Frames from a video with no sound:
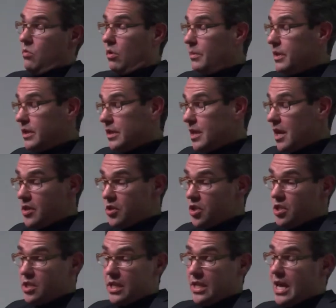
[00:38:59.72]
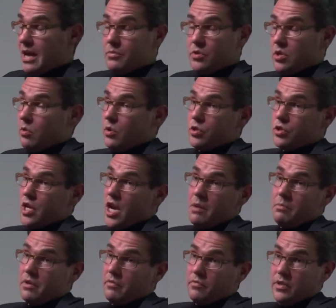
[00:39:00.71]
a woman, and she said, I'm so
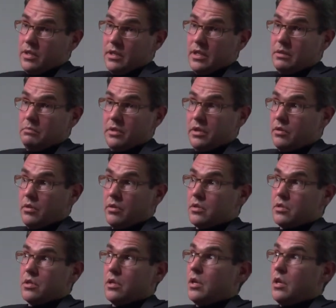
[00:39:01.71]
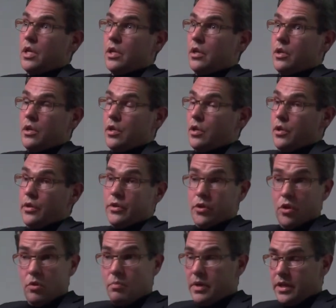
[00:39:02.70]
ashamed of Finland because
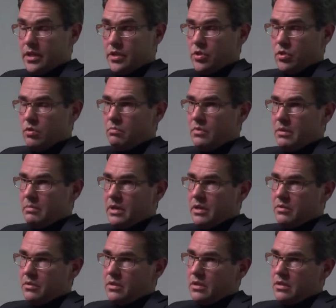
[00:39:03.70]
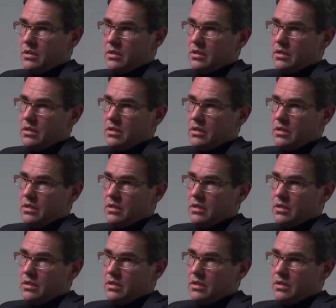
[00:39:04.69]
nobody told me about this.